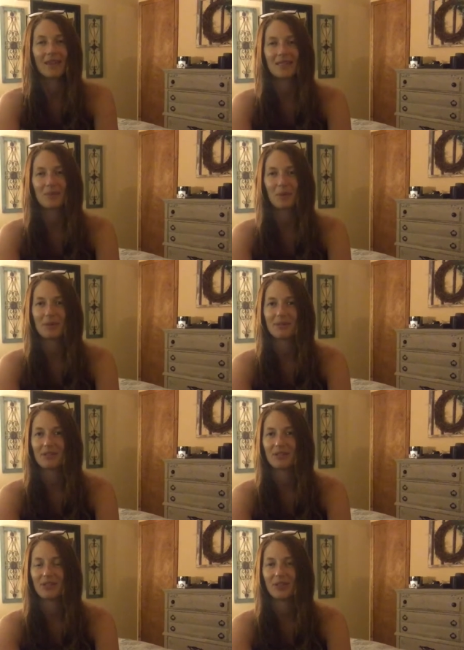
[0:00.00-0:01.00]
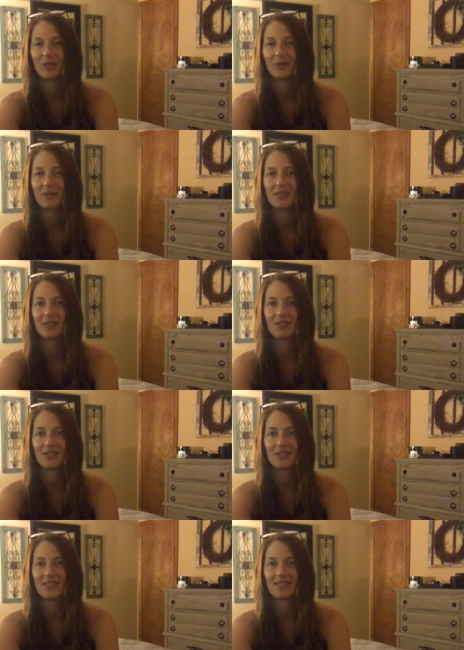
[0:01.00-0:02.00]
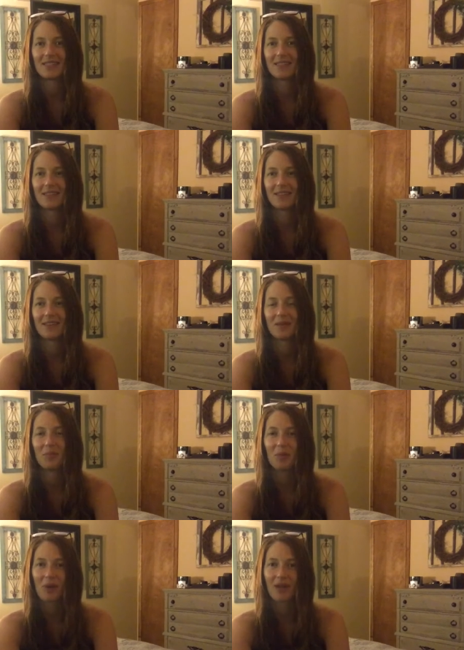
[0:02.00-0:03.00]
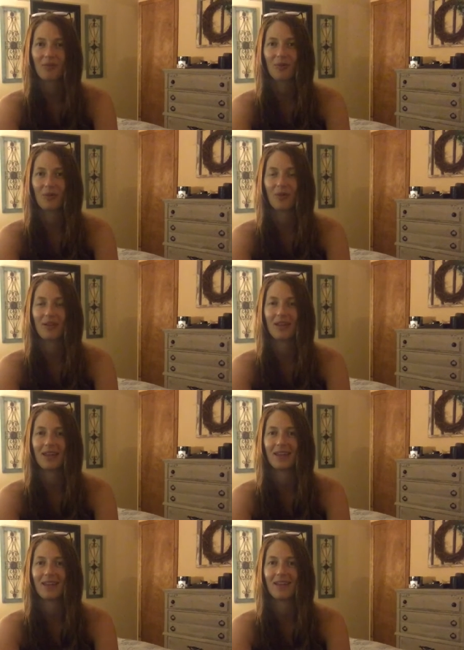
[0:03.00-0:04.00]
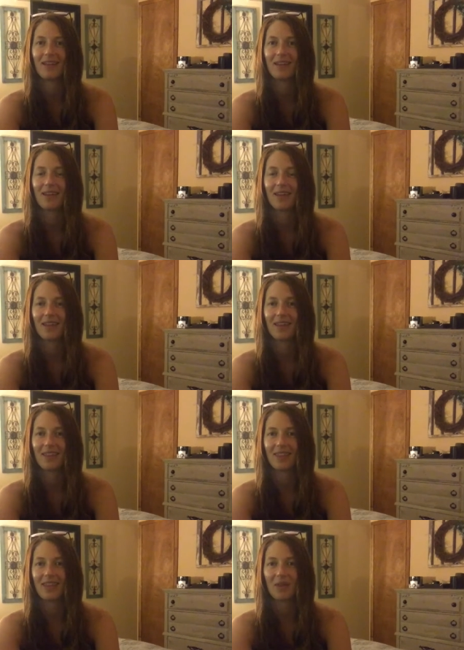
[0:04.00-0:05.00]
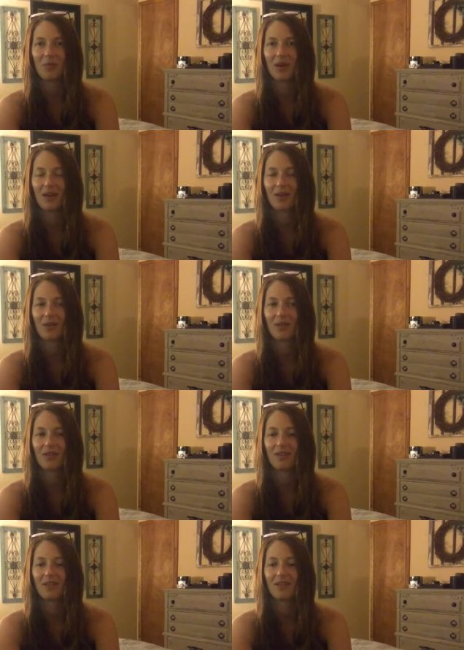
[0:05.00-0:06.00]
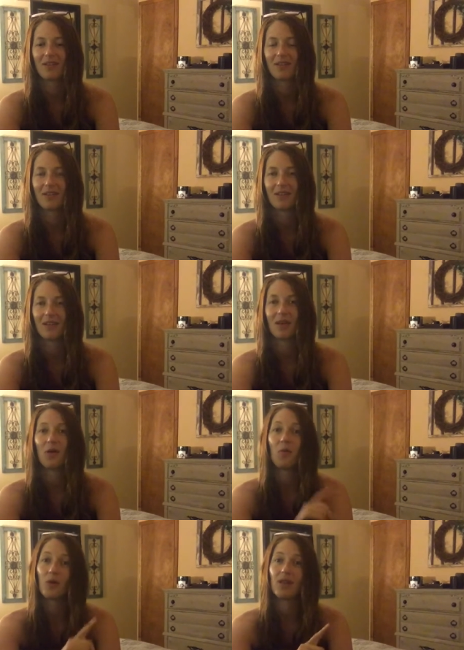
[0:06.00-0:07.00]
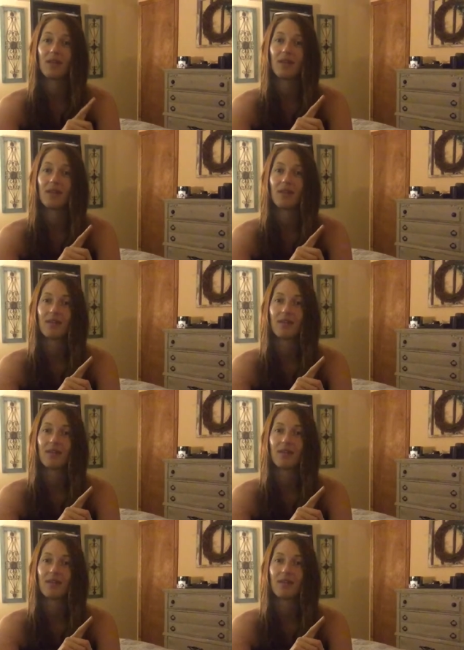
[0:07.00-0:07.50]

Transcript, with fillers: that's my message to you is to just be mindful and think about one